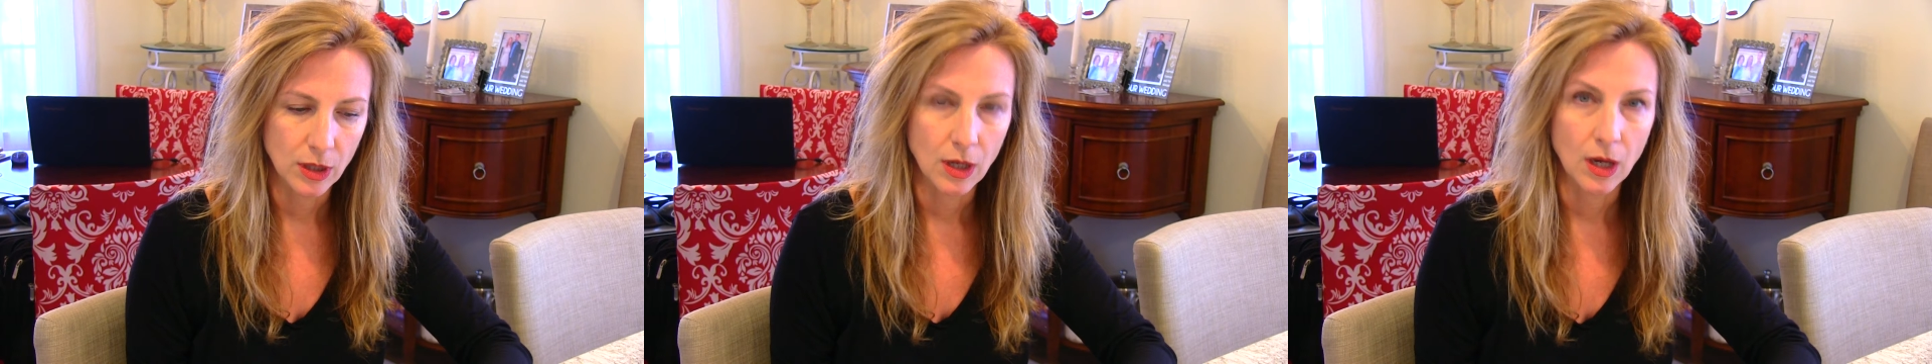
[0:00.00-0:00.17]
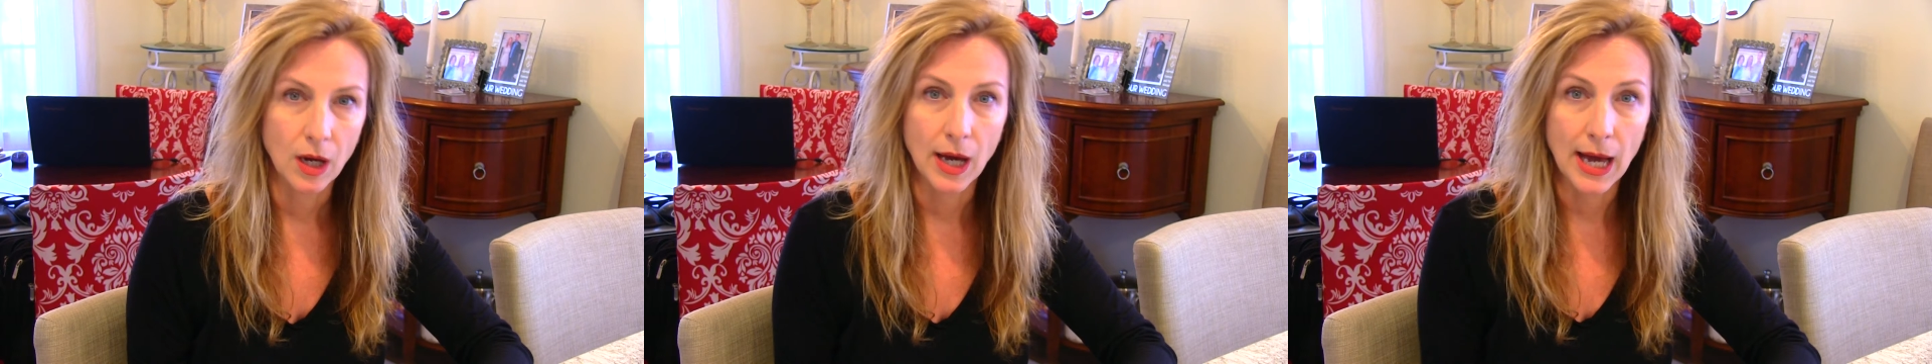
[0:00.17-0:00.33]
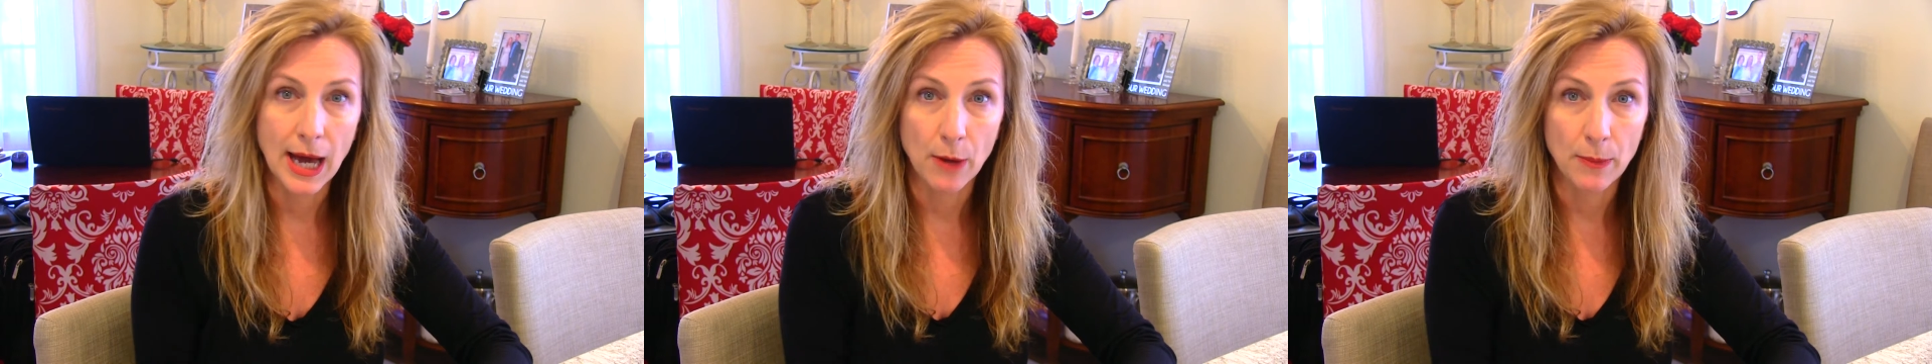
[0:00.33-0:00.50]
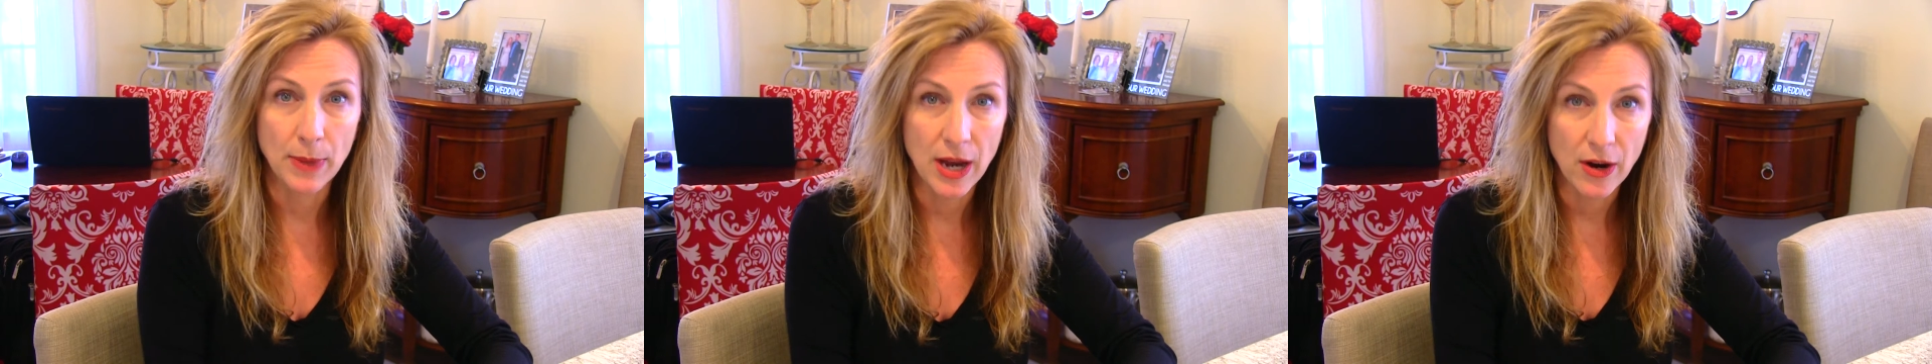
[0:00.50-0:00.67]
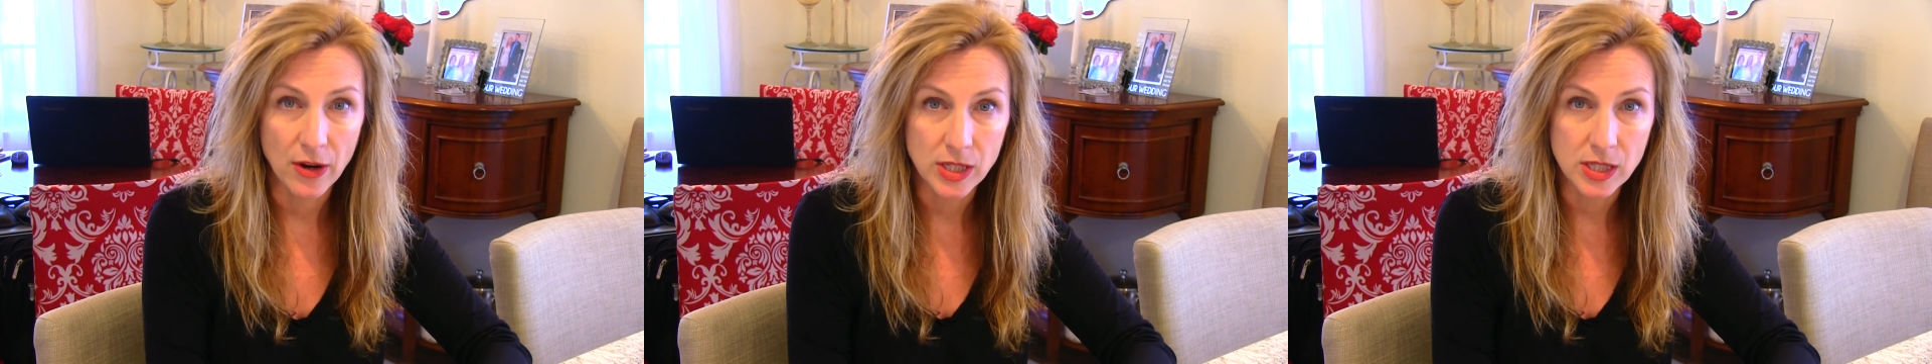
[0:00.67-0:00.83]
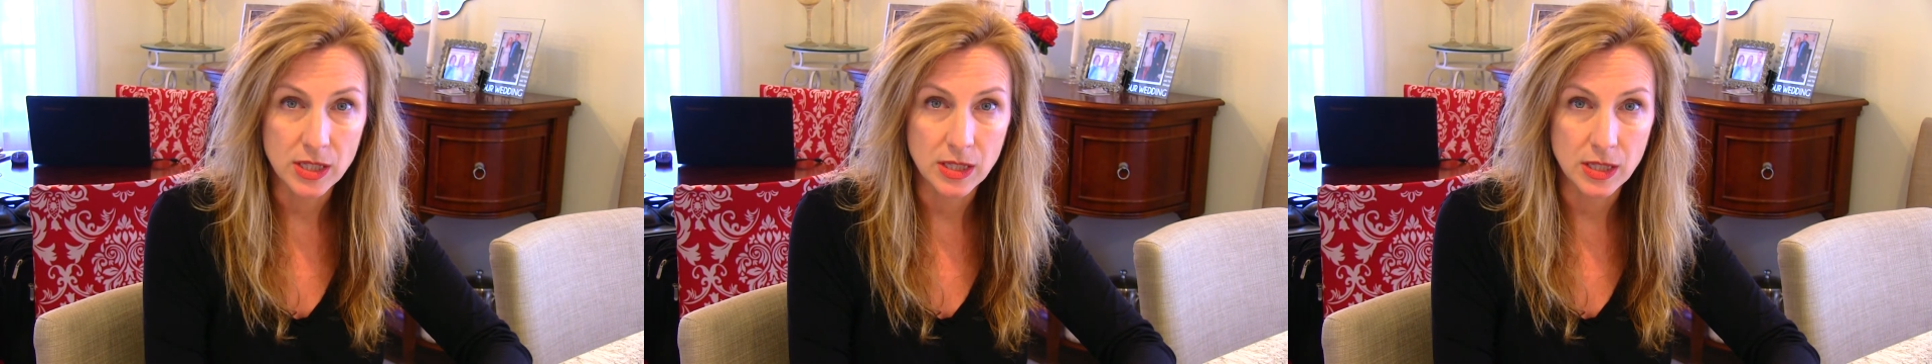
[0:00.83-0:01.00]
how
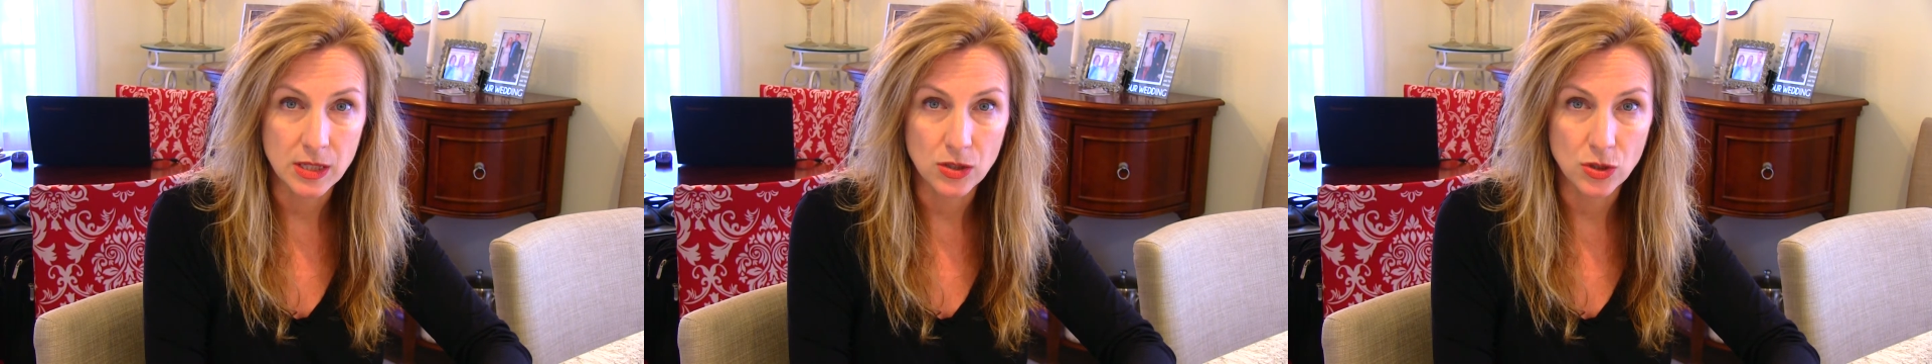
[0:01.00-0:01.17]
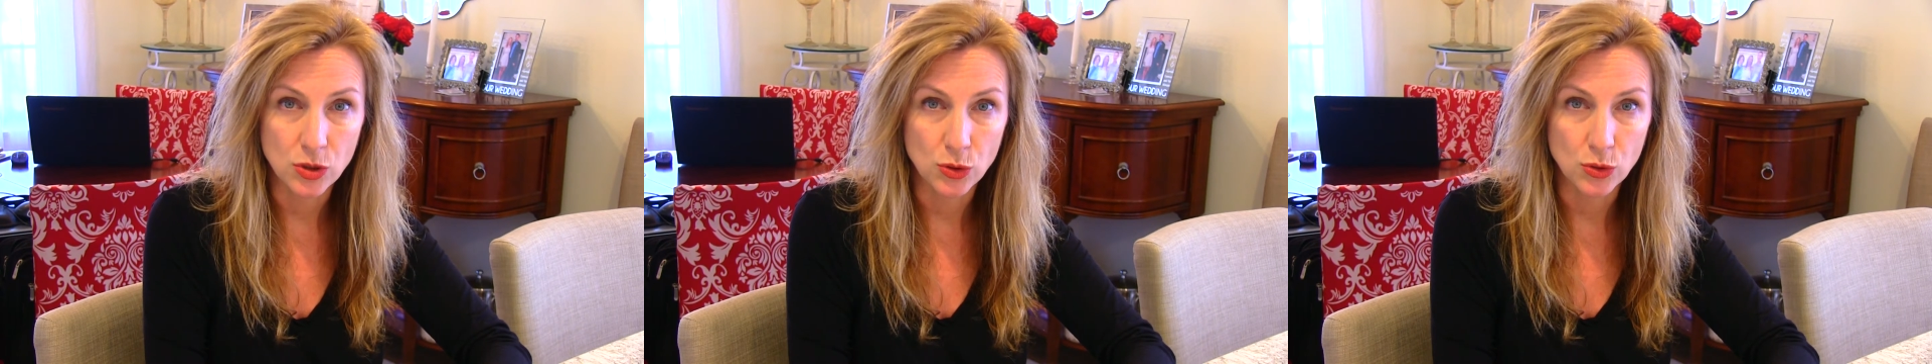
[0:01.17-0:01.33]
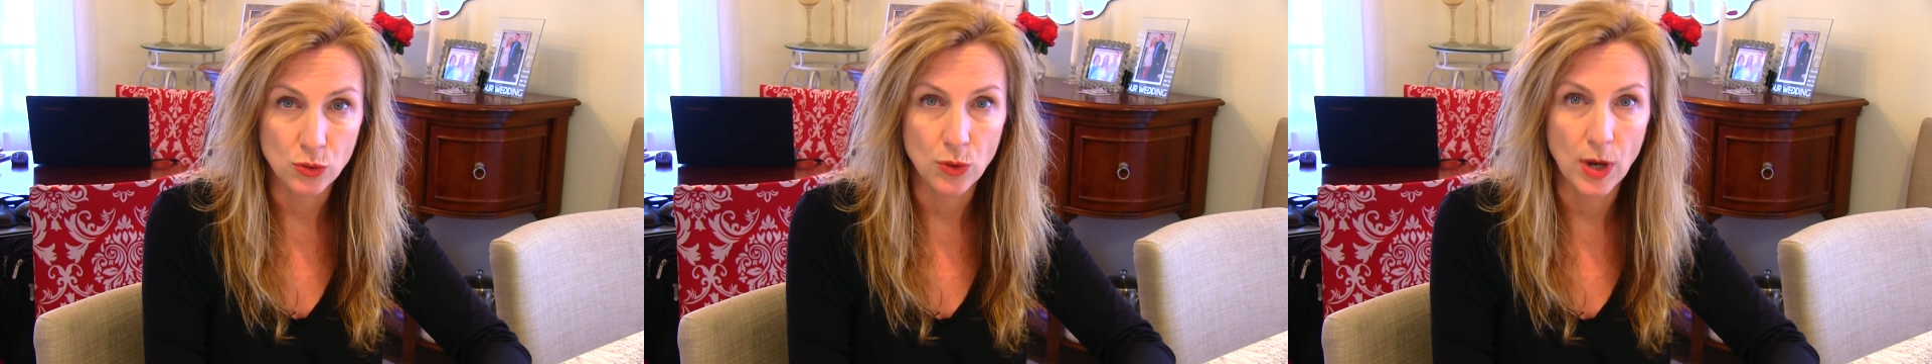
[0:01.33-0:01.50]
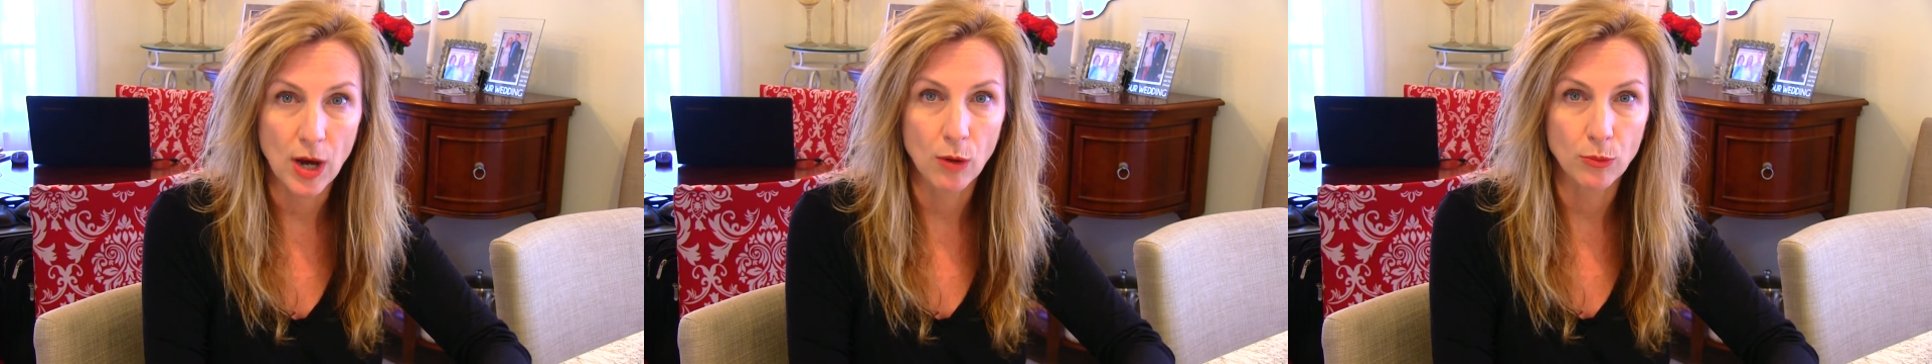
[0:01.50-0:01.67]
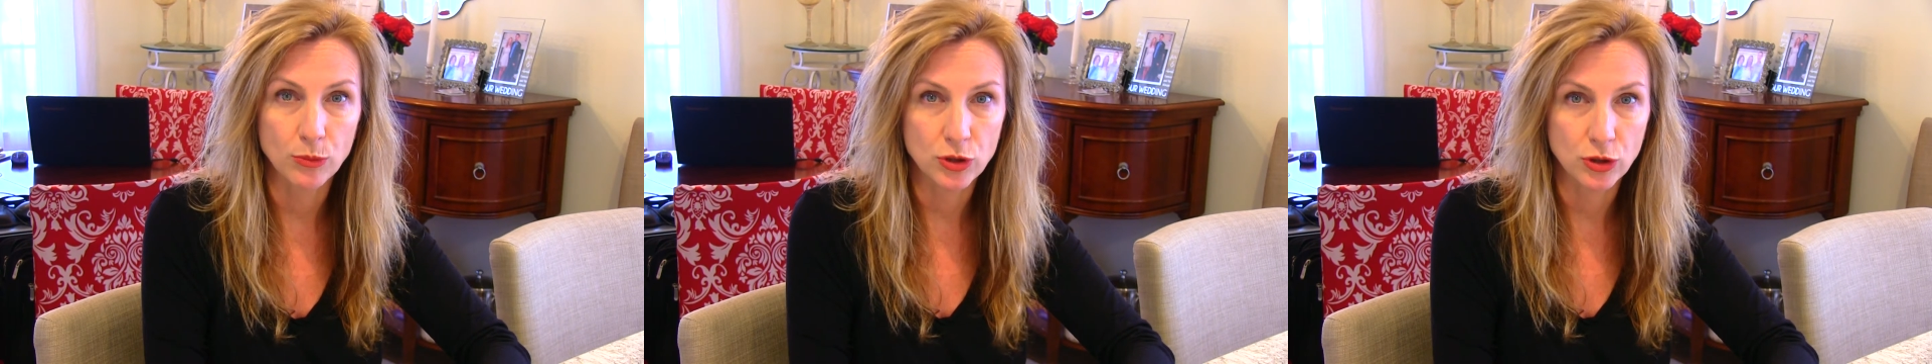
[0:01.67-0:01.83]
parents need to help